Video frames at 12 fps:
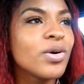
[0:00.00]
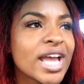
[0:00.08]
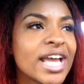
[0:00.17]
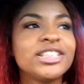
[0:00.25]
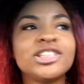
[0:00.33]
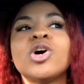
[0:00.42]

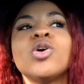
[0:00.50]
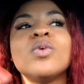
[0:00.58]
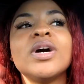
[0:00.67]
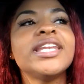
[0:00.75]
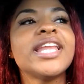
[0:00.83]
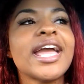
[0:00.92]
Okay, so
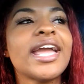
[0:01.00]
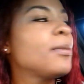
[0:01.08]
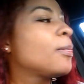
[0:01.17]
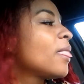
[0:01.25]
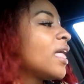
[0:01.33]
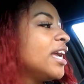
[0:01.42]
one day
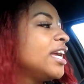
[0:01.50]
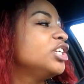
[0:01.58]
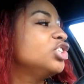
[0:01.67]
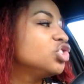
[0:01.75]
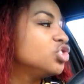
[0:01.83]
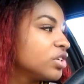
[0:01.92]

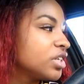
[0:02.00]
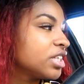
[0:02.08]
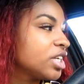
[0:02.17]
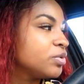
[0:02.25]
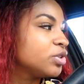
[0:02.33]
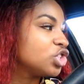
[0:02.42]
he's drunk.
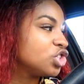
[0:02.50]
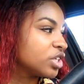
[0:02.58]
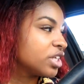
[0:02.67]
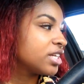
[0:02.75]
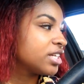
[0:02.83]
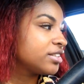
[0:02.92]
He was
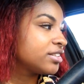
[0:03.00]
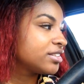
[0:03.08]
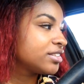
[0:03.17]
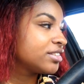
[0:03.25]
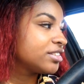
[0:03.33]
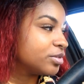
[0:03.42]
drinking
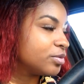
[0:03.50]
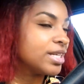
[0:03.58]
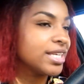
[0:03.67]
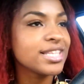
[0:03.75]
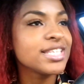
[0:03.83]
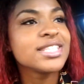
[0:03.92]

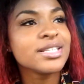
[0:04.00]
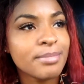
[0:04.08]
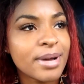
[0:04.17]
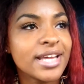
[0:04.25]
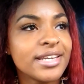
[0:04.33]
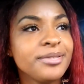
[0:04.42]
with
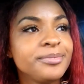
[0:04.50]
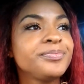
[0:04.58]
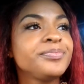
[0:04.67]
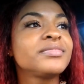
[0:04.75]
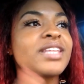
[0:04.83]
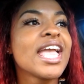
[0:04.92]
somebody
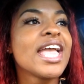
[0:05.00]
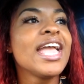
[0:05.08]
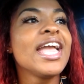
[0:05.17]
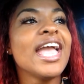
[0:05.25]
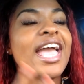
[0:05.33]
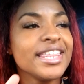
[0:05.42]

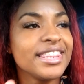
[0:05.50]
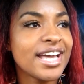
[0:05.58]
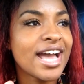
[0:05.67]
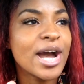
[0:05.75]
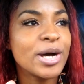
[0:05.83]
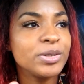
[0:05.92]
at the
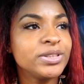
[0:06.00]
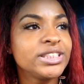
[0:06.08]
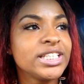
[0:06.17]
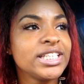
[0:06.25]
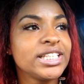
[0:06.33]
house.